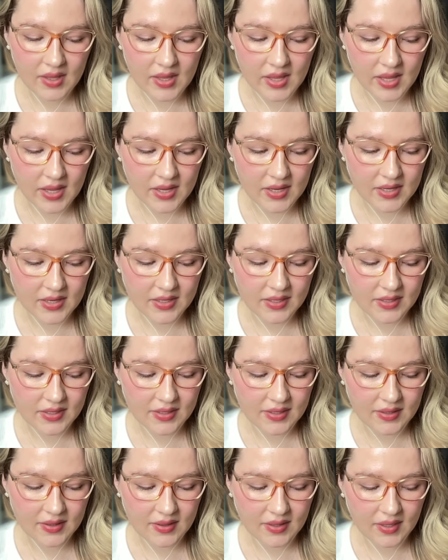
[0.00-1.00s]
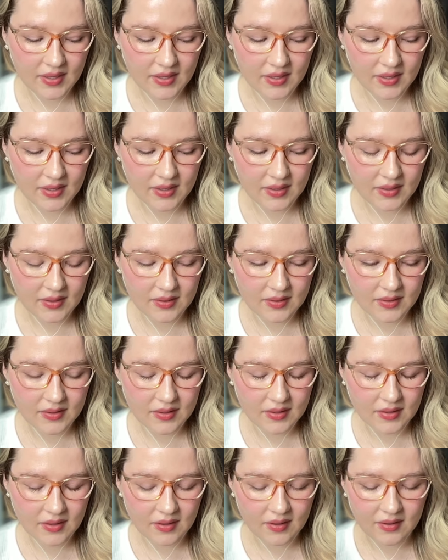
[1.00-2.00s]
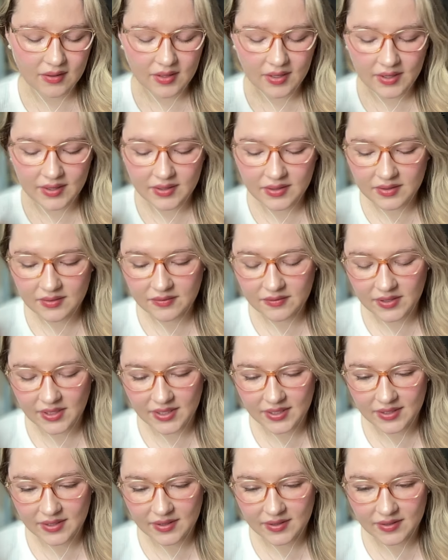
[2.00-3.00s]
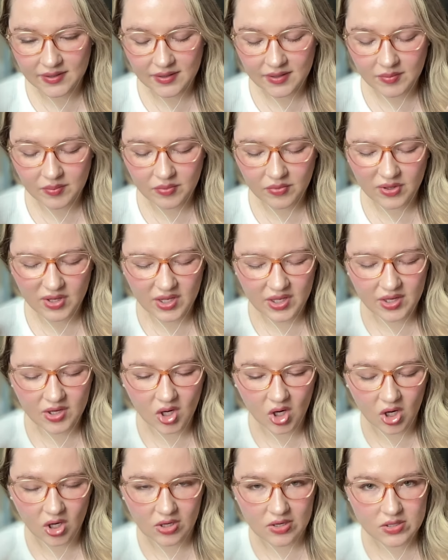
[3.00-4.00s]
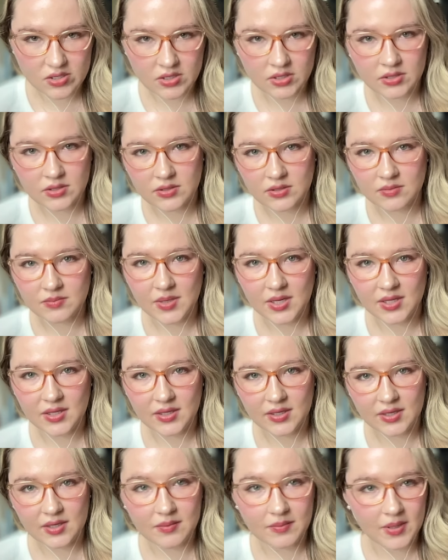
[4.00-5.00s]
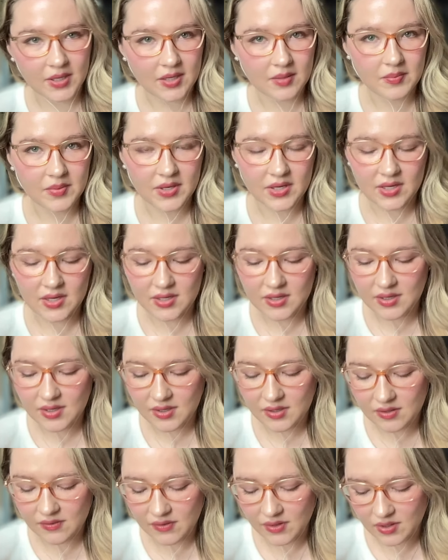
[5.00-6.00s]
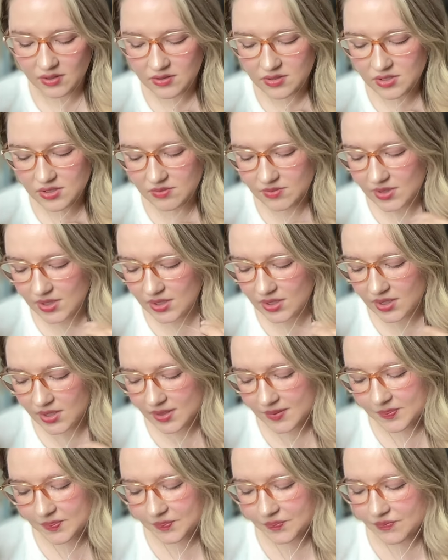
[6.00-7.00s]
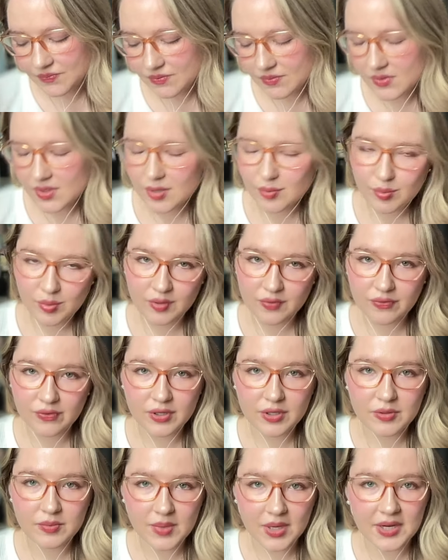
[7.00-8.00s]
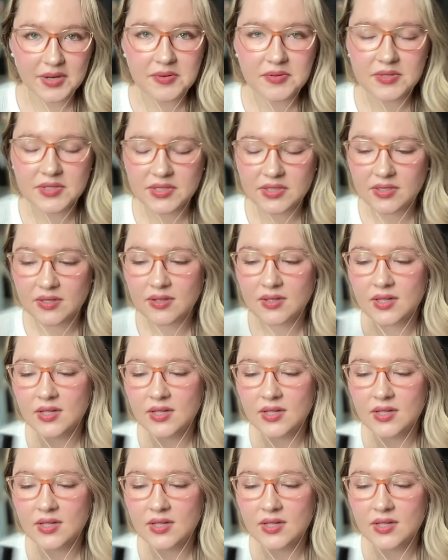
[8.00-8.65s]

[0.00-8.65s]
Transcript: and they are kind of like a pretty harsh smelling, in my opinion, kind of harsh smelling perfume house.